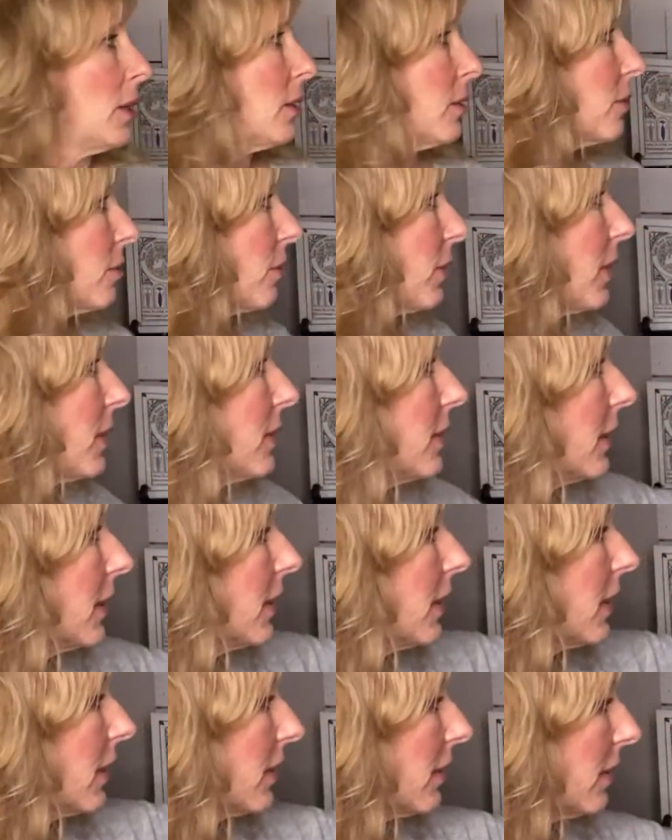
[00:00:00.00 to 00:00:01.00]
So this
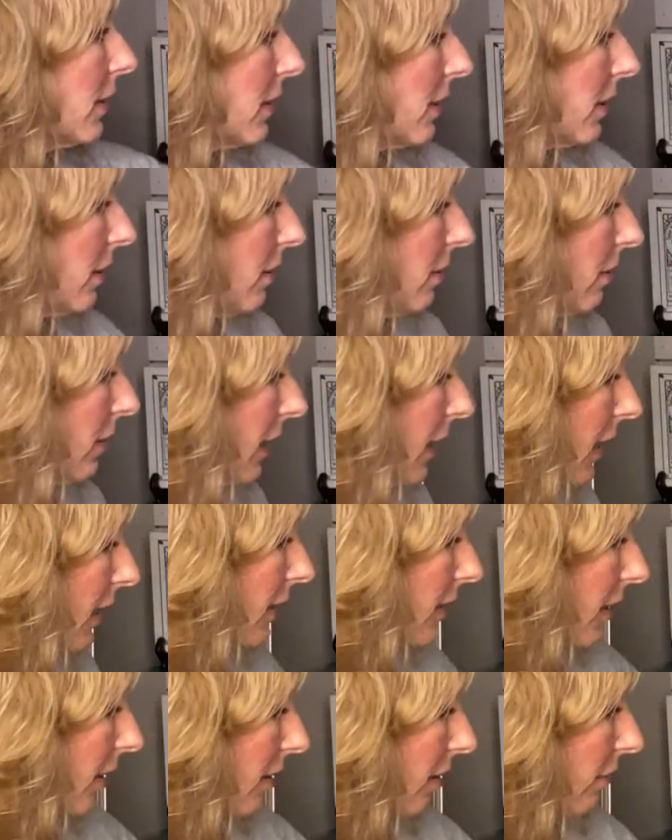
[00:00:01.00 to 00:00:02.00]
is, like I
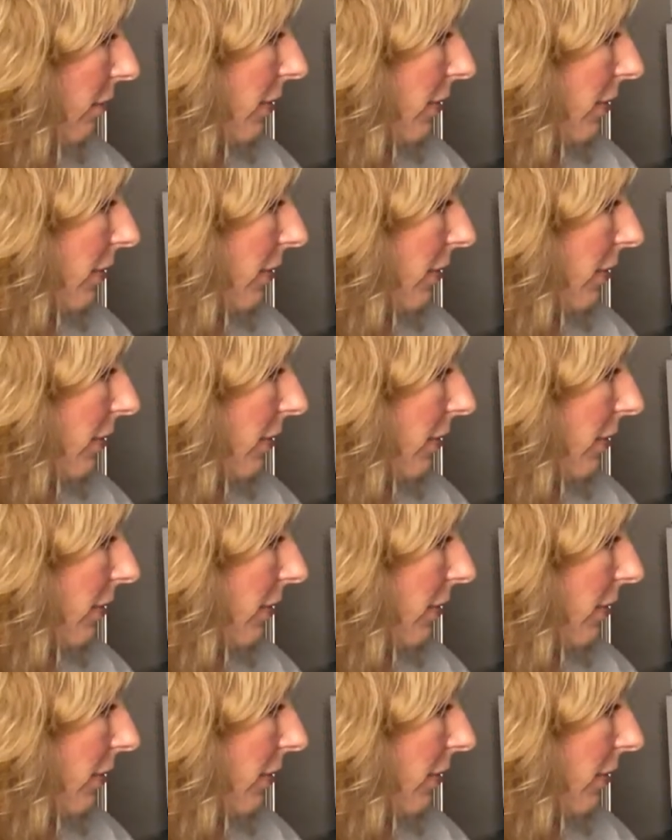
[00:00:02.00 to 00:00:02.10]
said, the